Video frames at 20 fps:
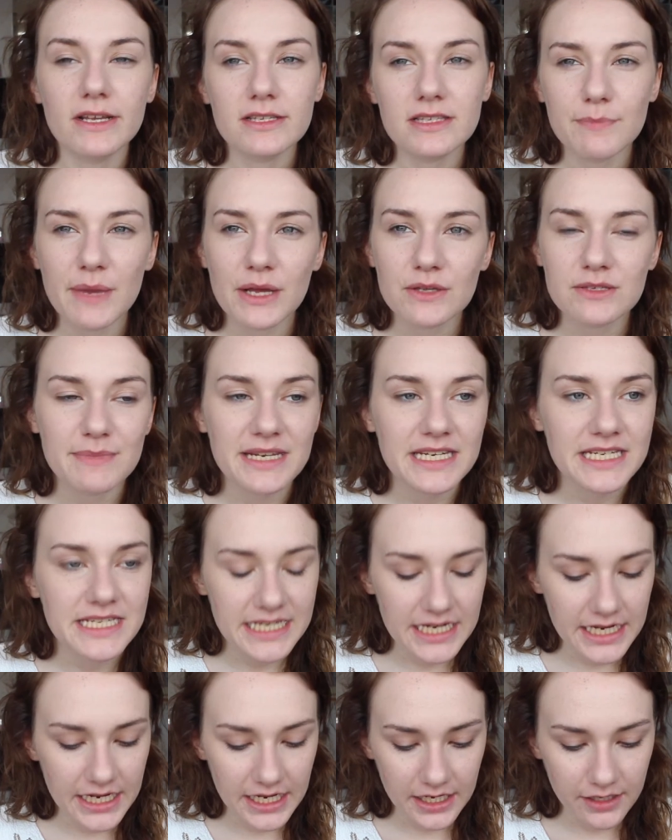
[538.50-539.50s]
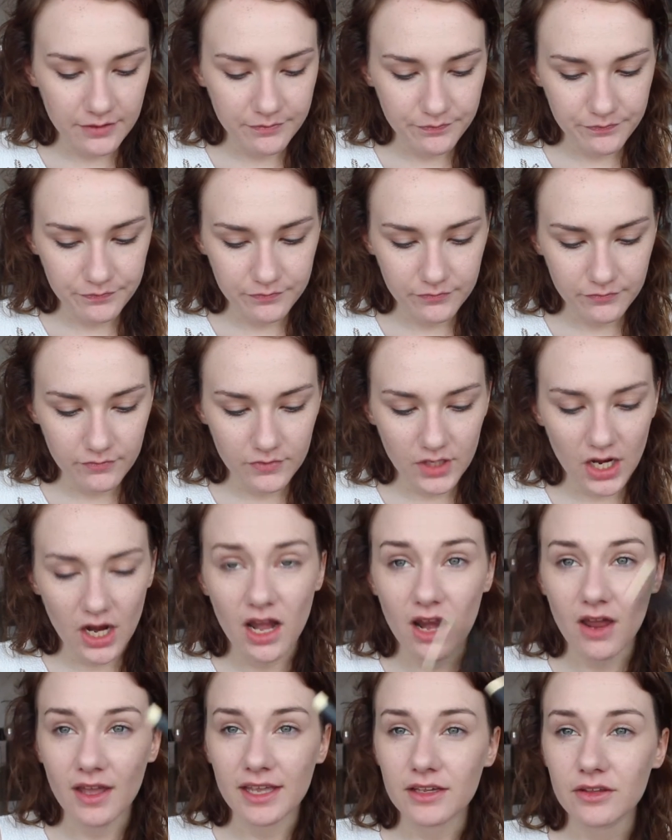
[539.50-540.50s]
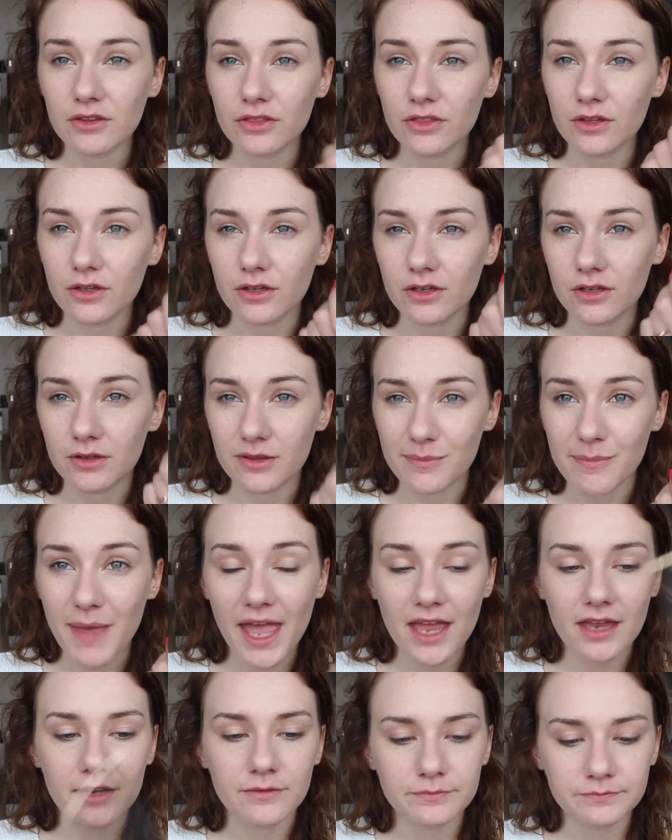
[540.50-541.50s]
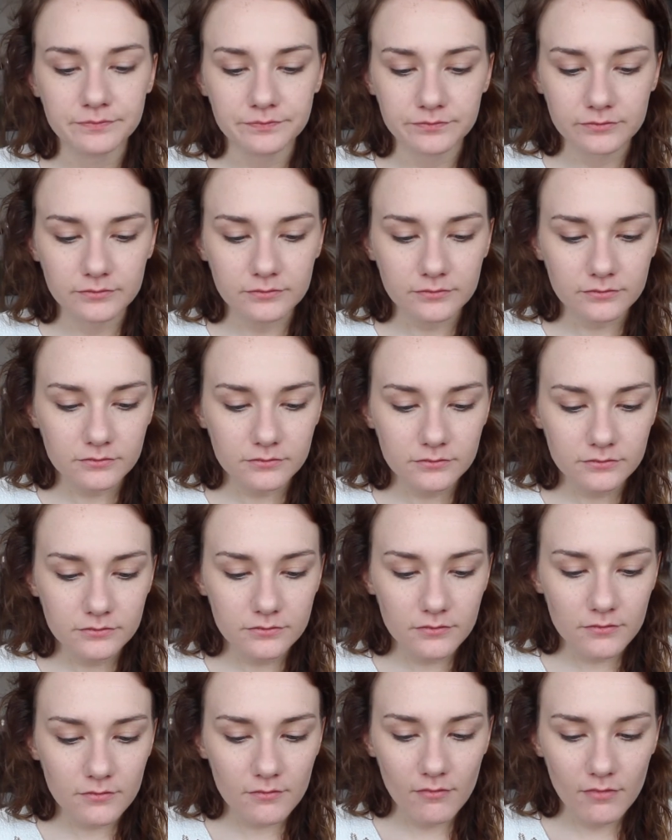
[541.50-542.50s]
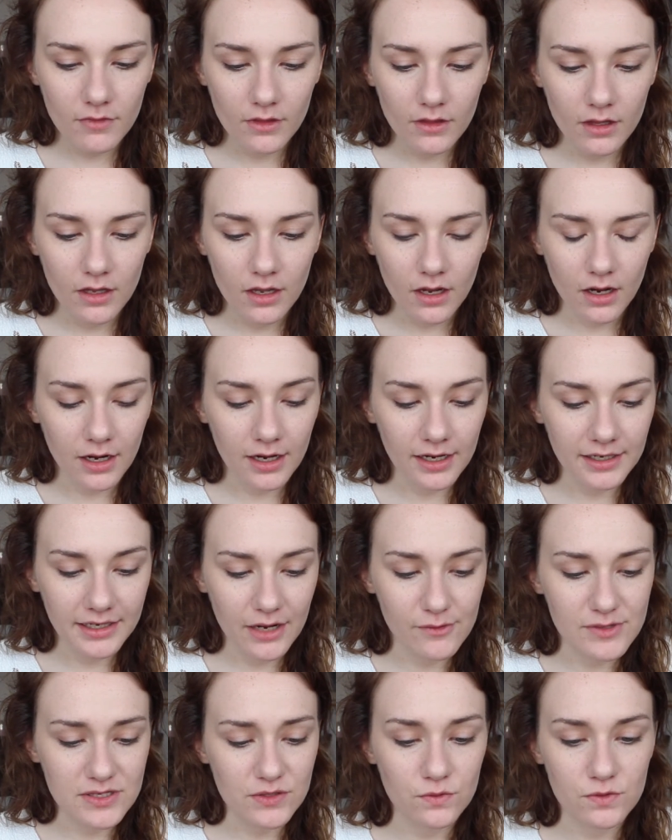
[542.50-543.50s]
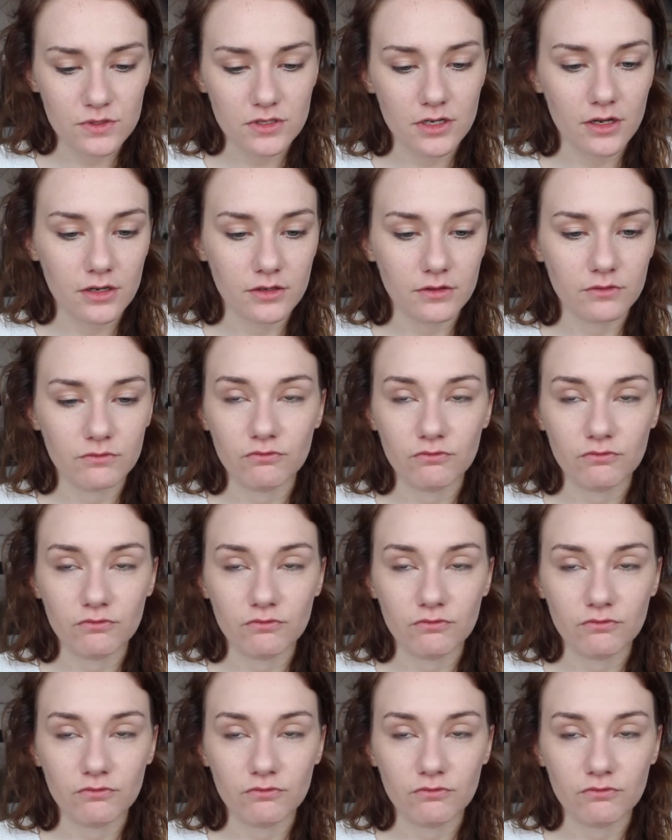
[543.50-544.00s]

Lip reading: smells minty. I like the pen. I like how it's also